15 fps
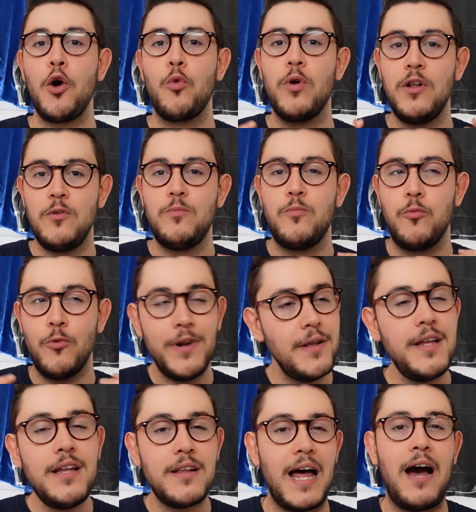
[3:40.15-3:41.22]
will
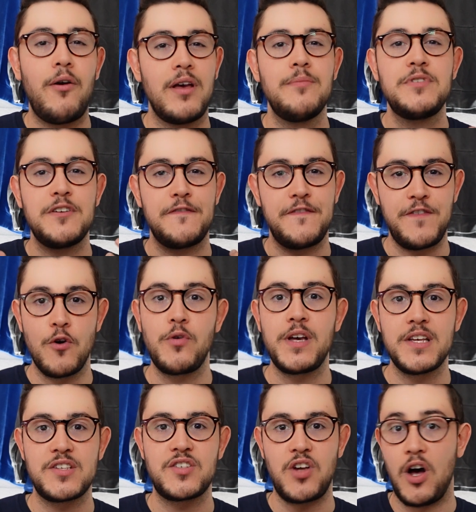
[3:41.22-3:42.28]
really allow him to
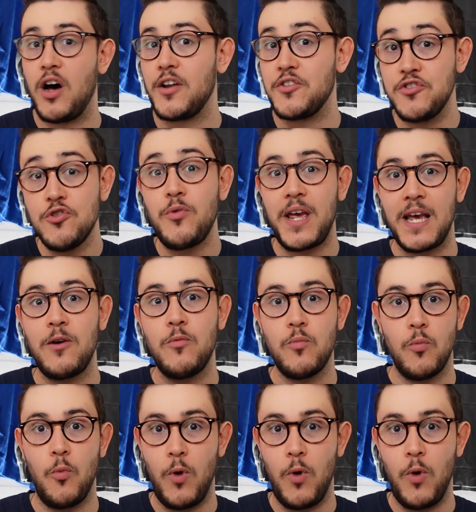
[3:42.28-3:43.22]
focus on doing